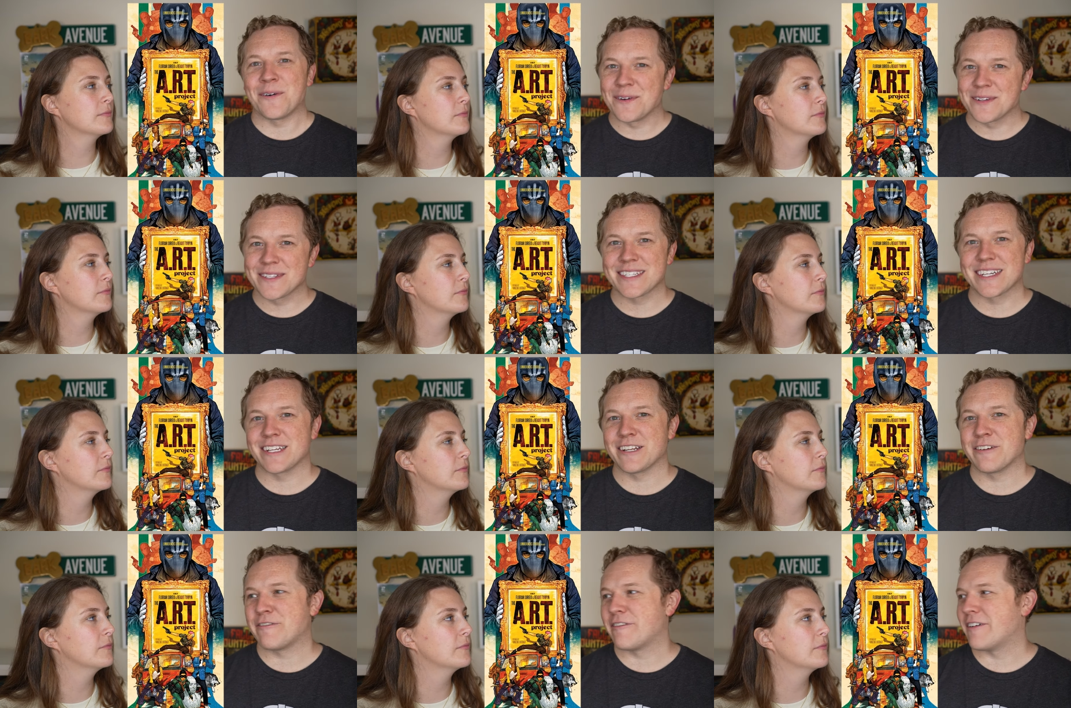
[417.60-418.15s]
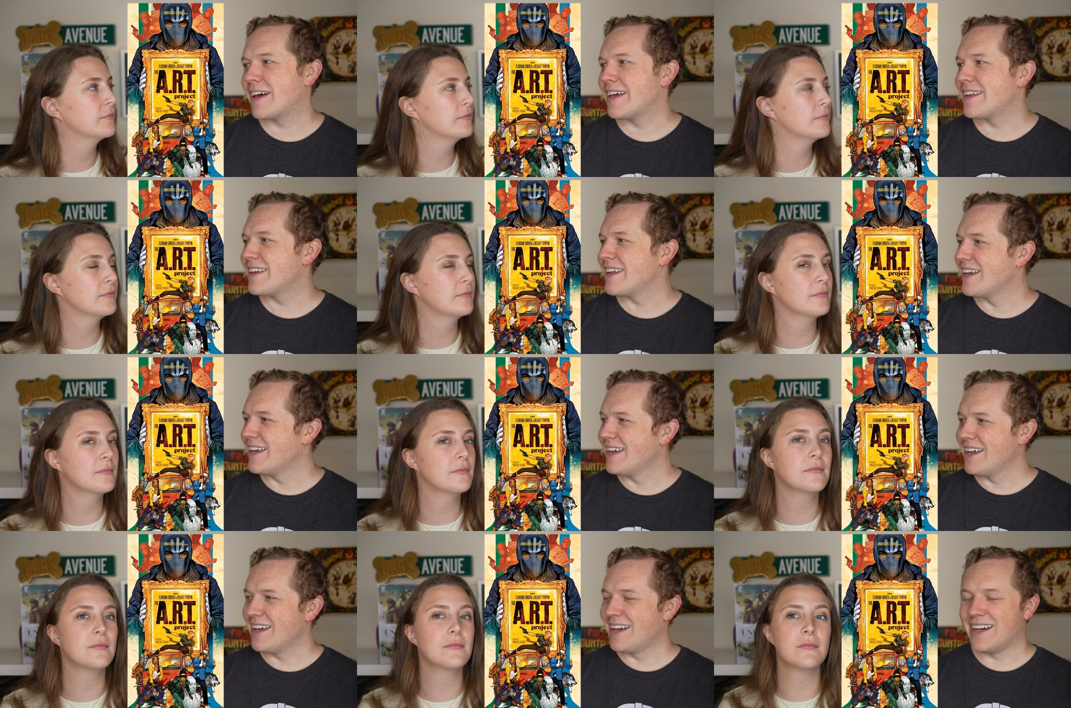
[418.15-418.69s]
Speaker 1: whole ton of
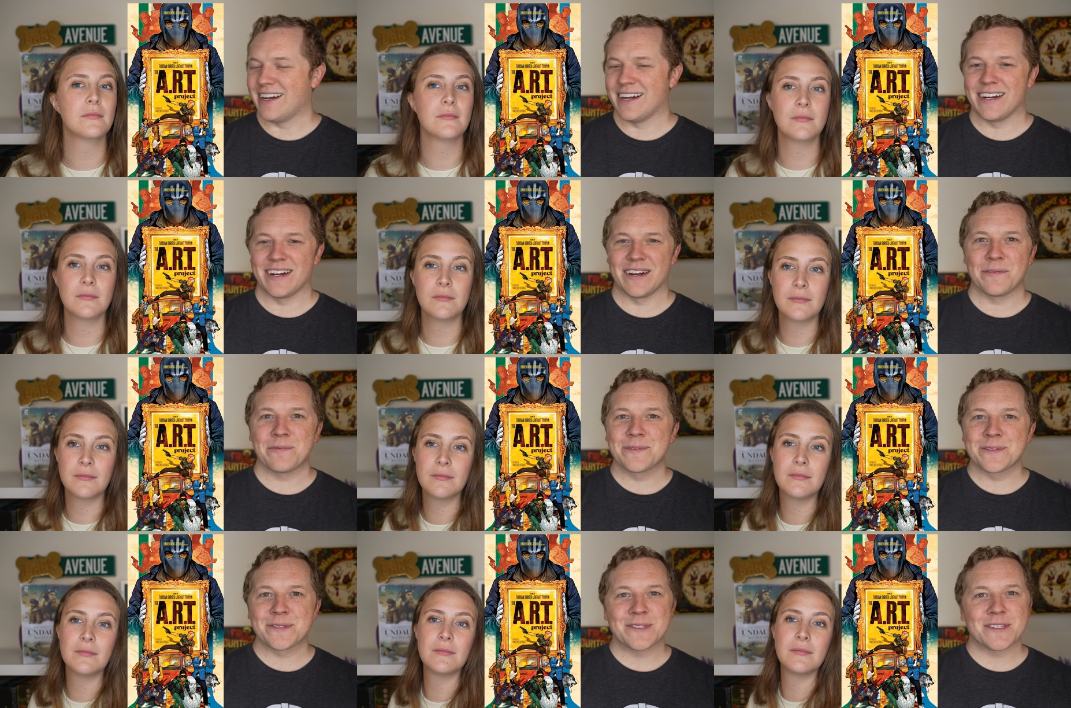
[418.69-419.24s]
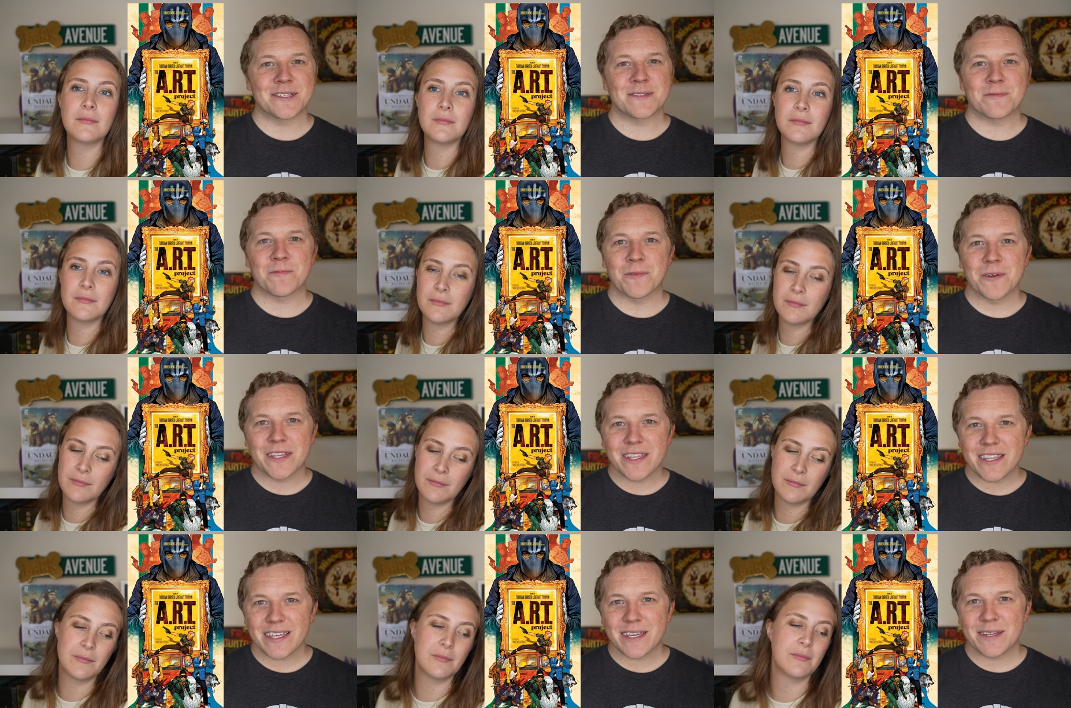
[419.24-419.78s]
fun. Uh, was just
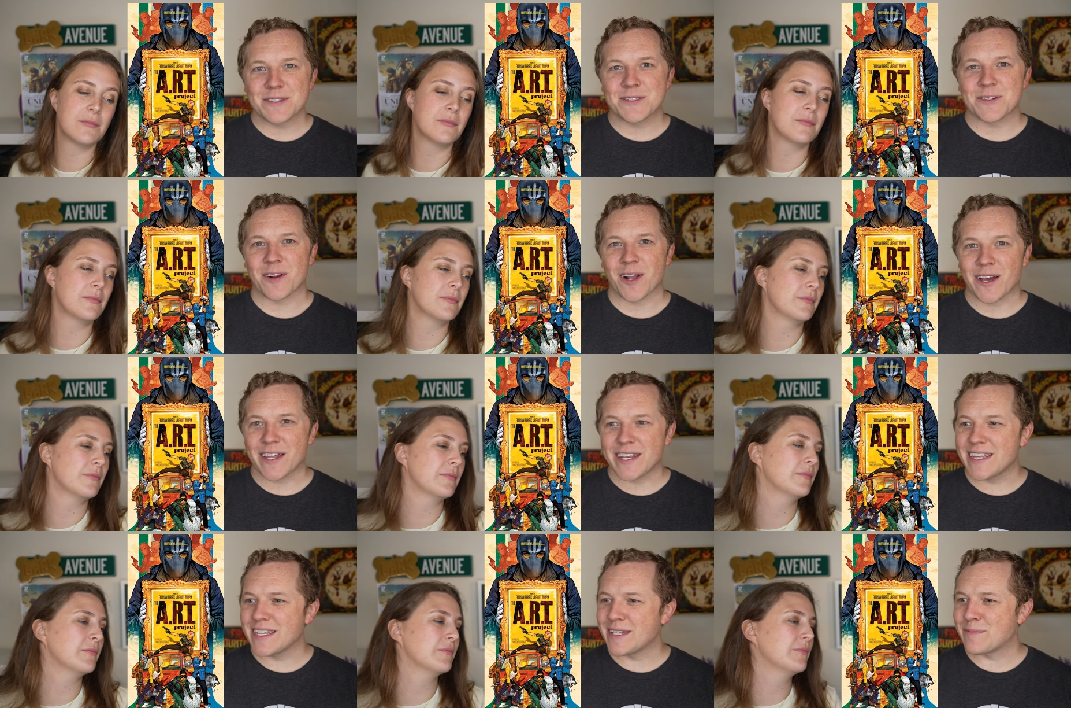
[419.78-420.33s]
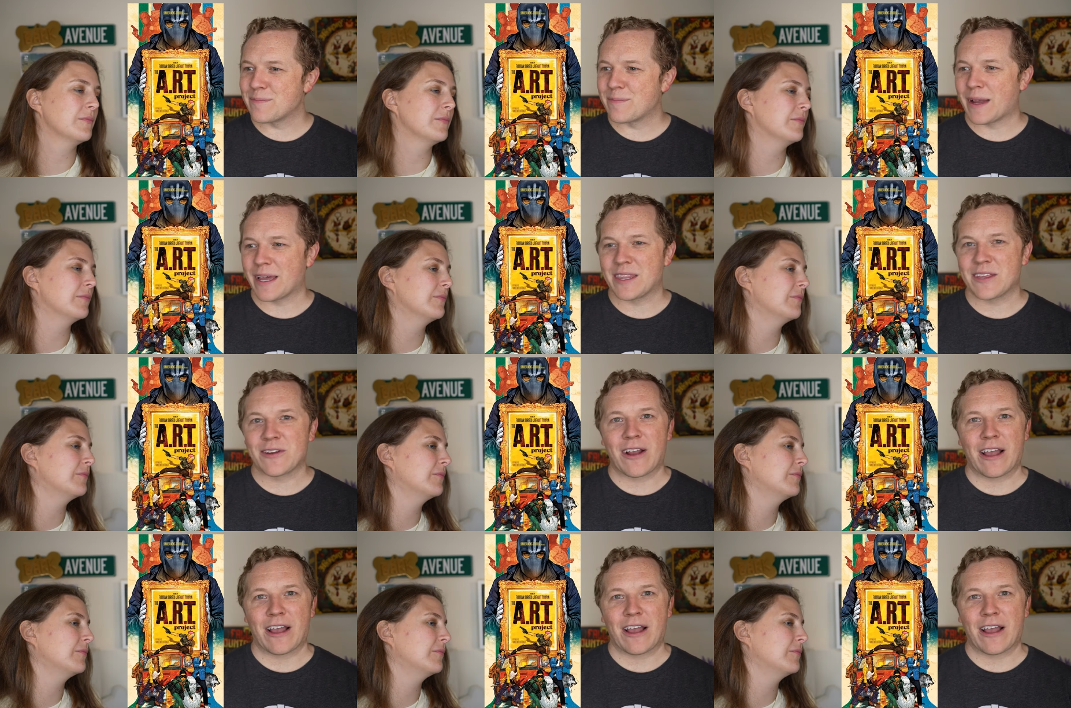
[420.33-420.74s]
really drawn in by the